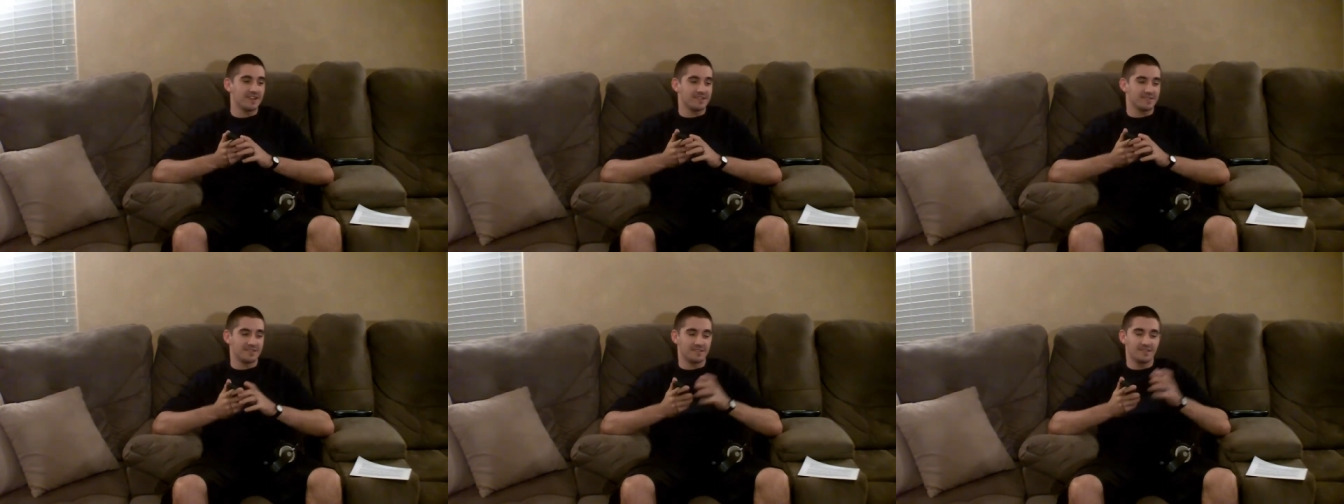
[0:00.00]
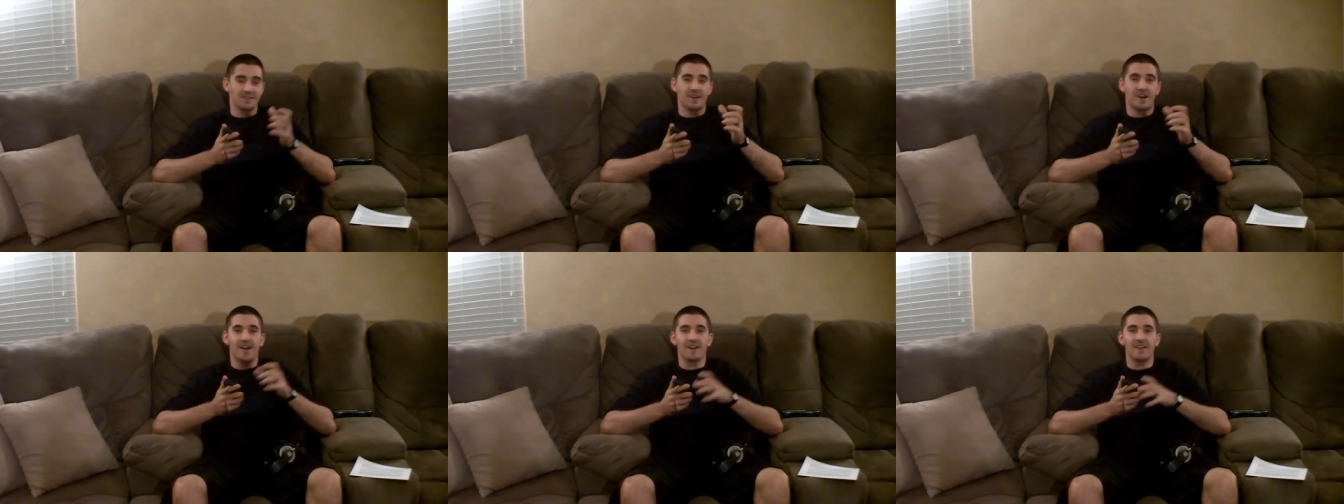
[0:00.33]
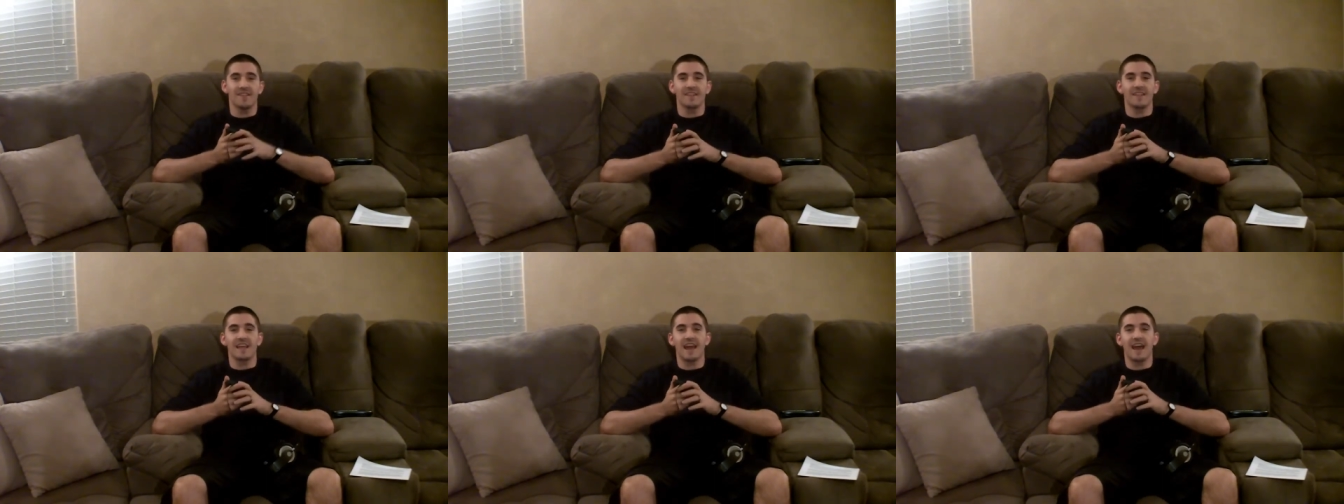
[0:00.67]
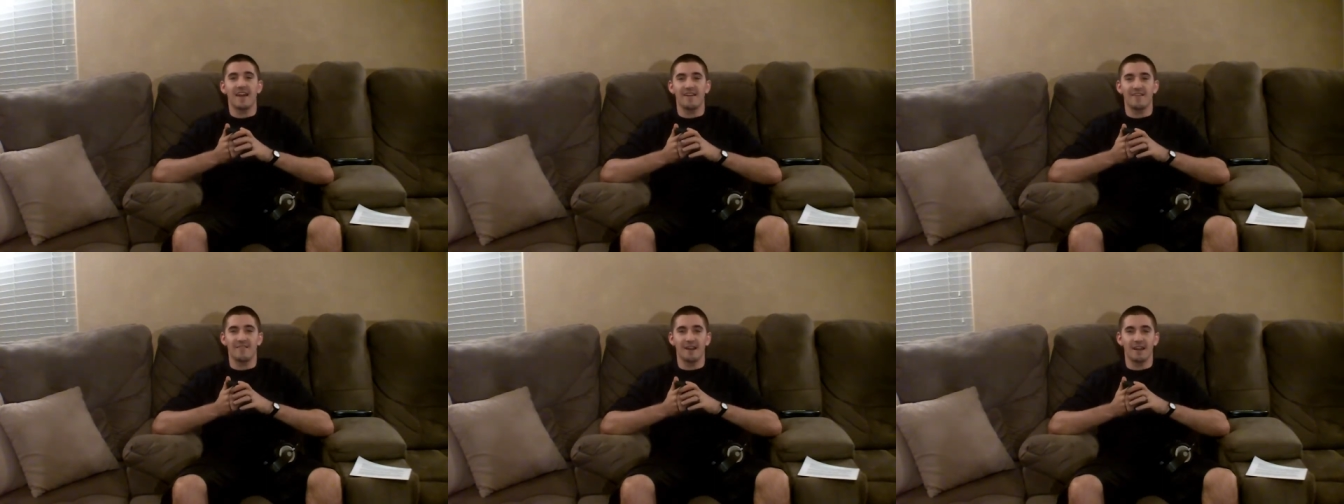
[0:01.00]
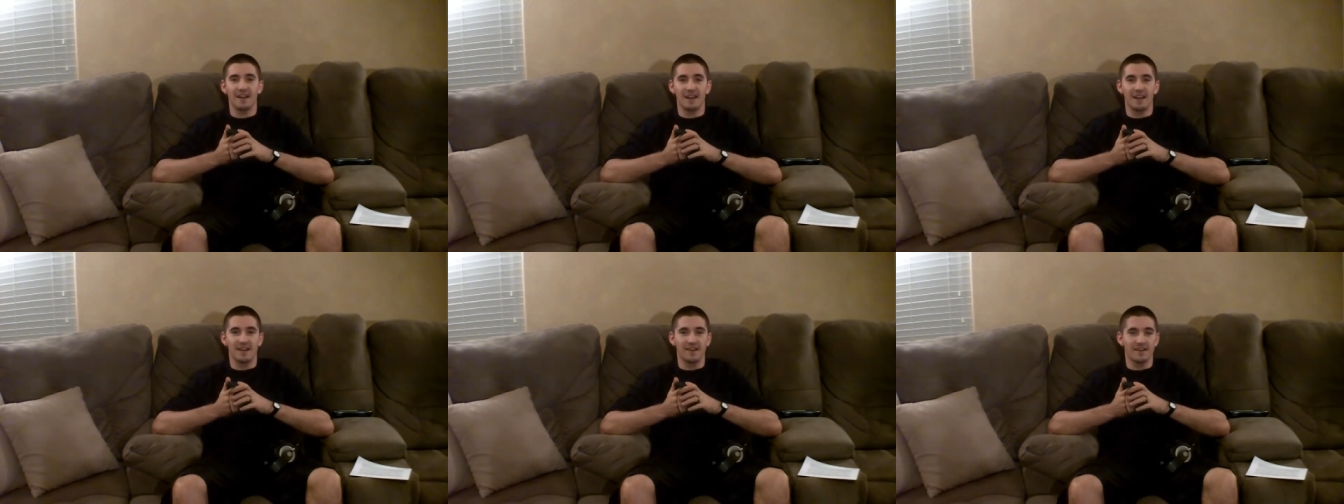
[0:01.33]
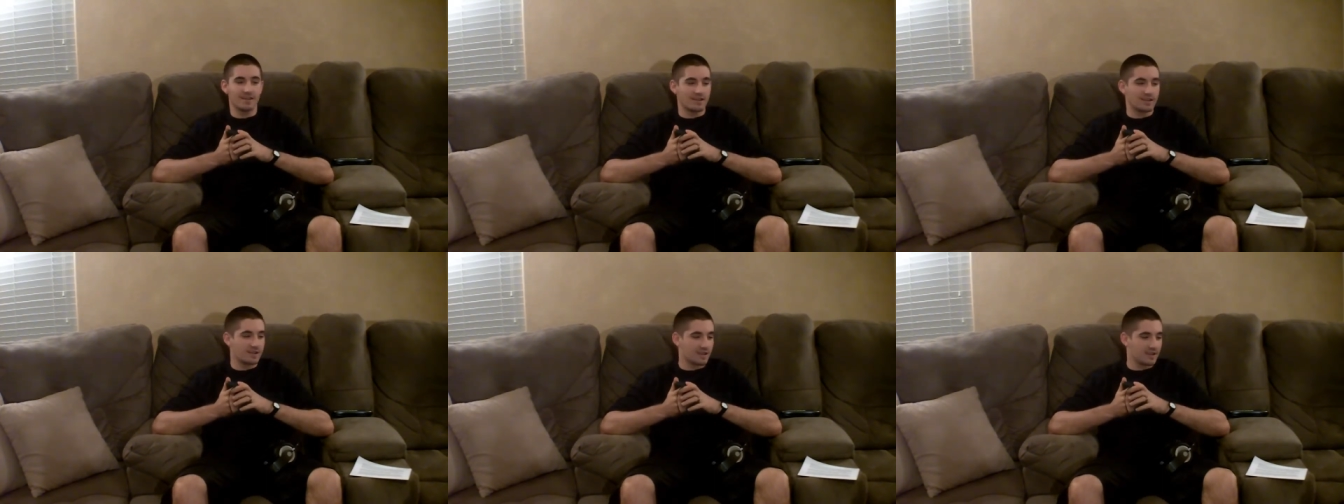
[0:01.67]
so the dog and the cat are right
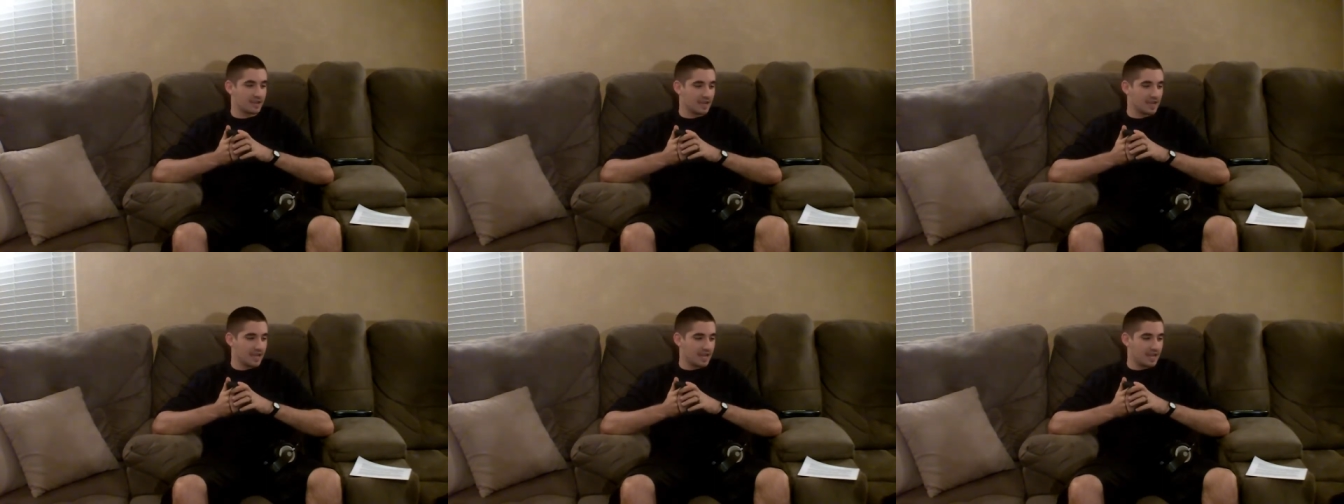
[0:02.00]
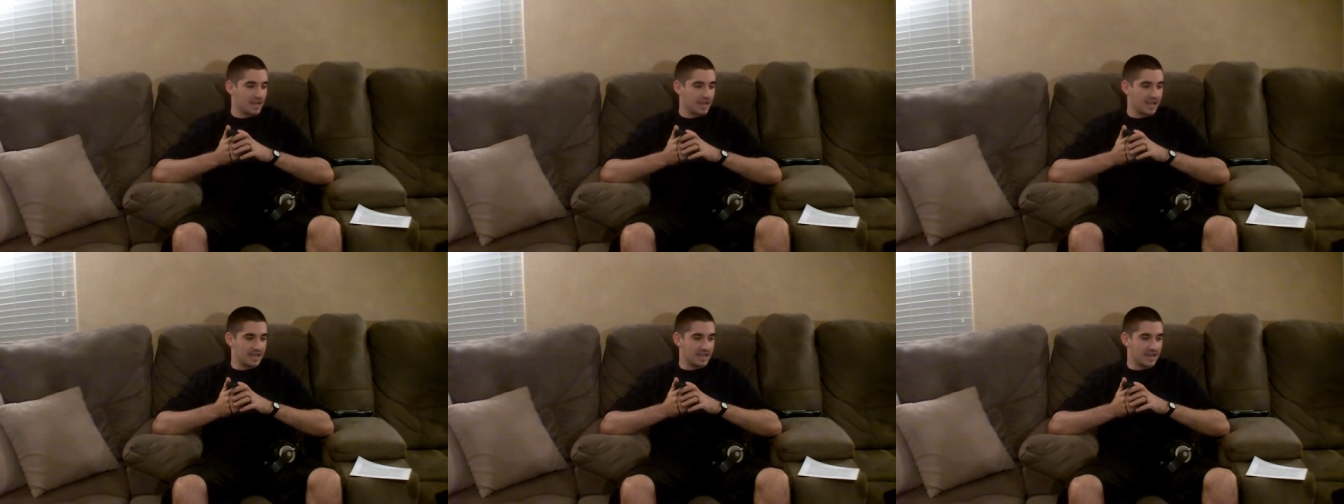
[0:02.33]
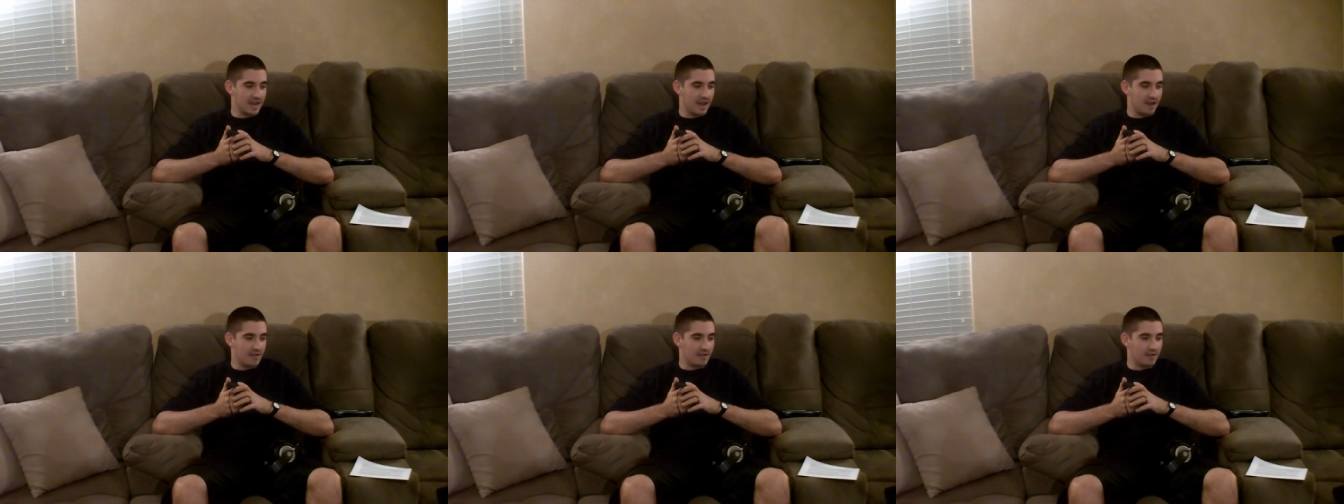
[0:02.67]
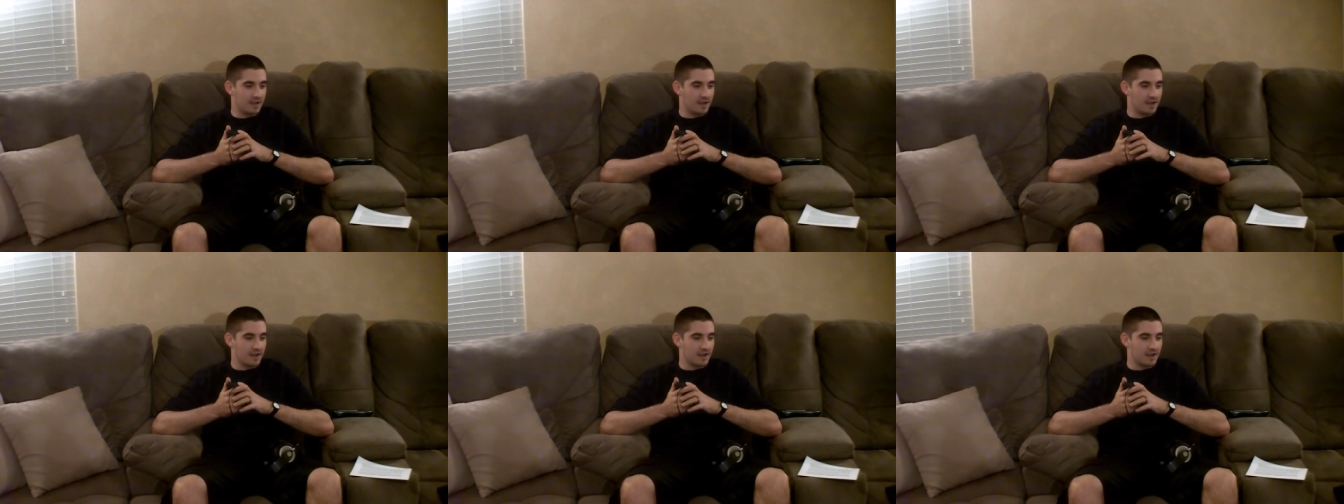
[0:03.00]
here hanging out.